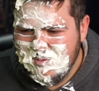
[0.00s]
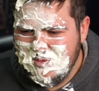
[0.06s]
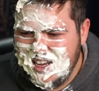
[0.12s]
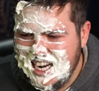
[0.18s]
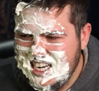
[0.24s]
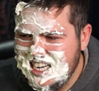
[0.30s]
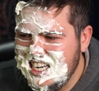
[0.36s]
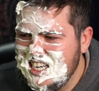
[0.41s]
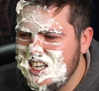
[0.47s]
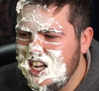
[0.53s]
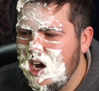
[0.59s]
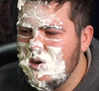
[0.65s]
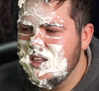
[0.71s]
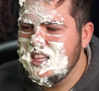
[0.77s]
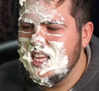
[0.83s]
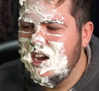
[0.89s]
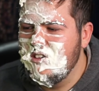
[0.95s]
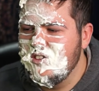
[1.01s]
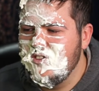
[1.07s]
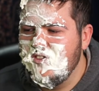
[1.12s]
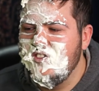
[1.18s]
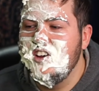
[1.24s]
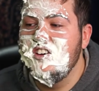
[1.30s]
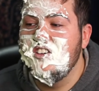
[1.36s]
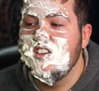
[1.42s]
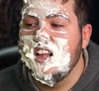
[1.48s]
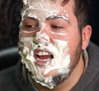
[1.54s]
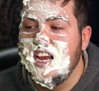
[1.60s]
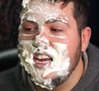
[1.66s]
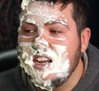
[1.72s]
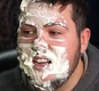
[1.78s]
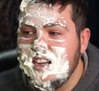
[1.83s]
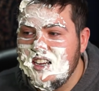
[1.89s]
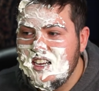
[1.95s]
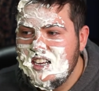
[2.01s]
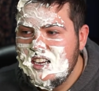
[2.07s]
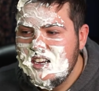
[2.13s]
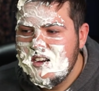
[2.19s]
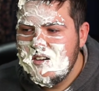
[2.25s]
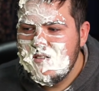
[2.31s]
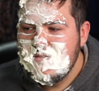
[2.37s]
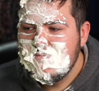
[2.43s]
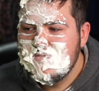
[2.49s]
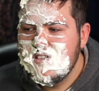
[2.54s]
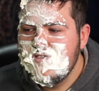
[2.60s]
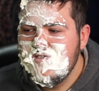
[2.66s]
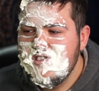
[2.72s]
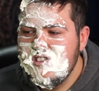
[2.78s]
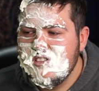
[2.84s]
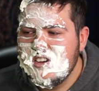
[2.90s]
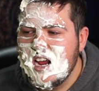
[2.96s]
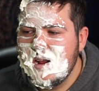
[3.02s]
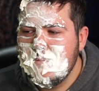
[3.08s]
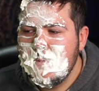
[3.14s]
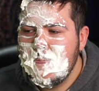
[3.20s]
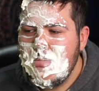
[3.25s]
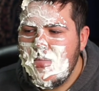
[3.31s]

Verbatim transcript: I didn't know what that would feel like, but it feels like.